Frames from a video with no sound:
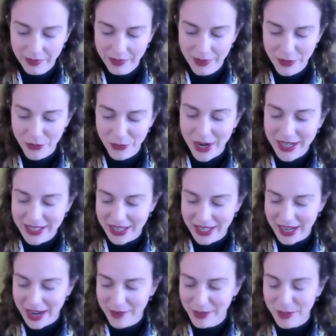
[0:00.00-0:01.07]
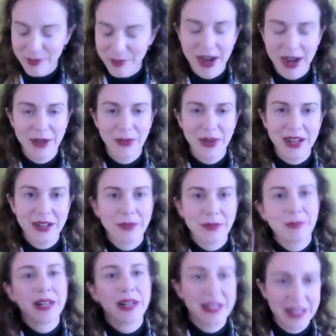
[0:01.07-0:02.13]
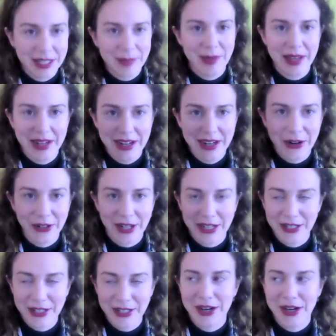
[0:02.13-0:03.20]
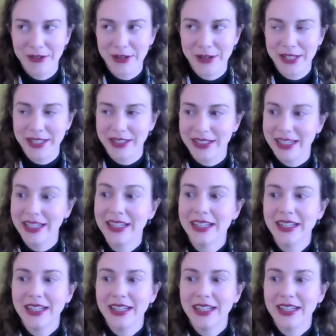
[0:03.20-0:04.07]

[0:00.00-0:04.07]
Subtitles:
the phrase that came to mind, because it's been in our lexicon recently,